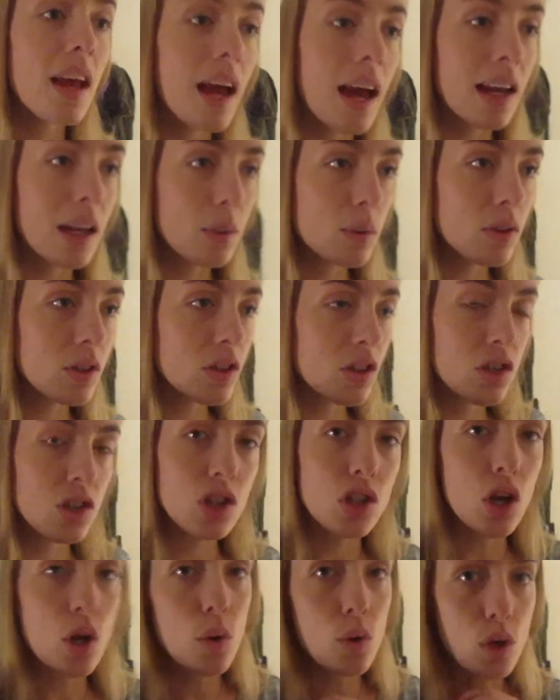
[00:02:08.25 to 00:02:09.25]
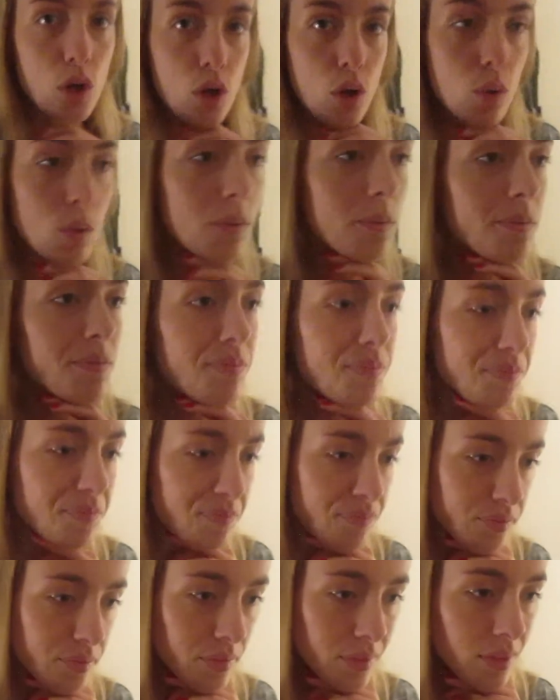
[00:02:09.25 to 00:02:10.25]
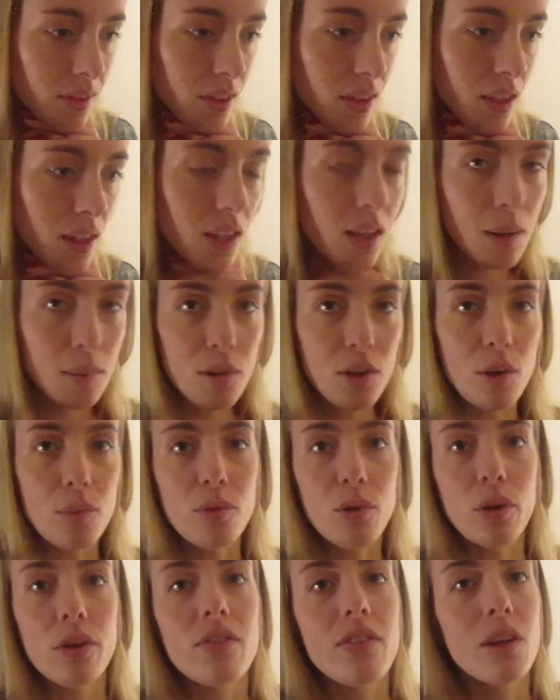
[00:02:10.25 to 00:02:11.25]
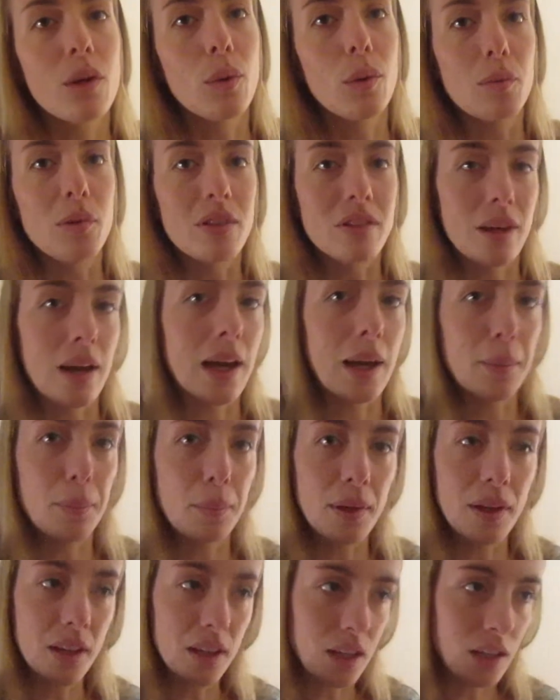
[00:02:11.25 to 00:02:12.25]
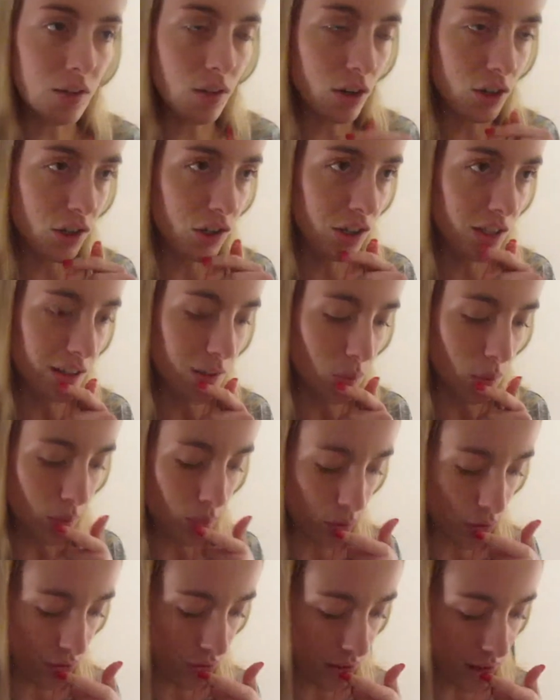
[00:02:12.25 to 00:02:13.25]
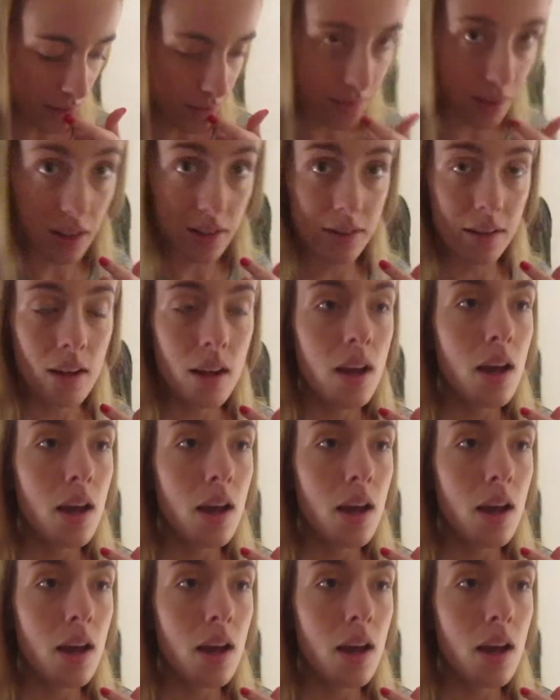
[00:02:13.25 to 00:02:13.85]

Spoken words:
And I wanted to show you, I'm sorry I'm talking really quick because I am in a rush and that's why I'm talking really fast,